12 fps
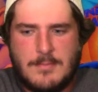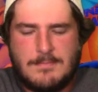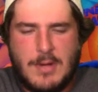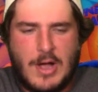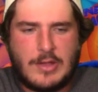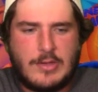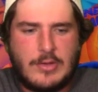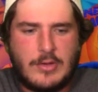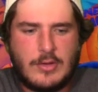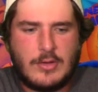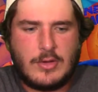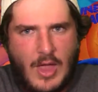But
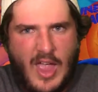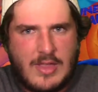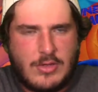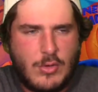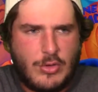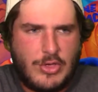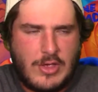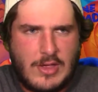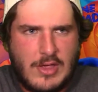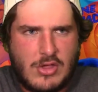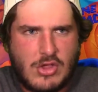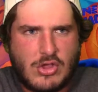I do think
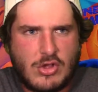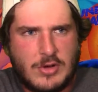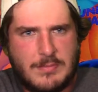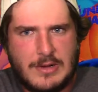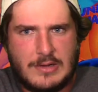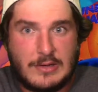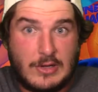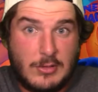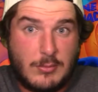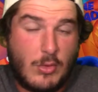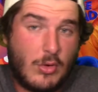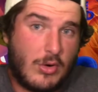he should have been a little
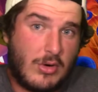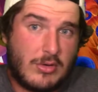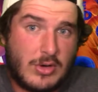more,